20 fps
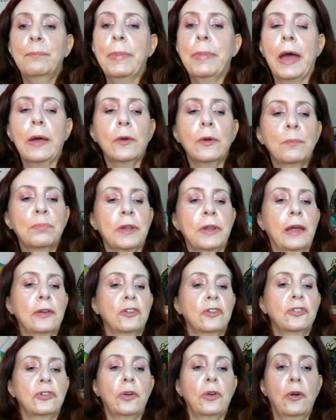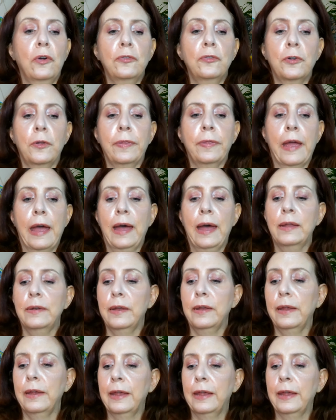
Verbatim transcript: powder blush over that,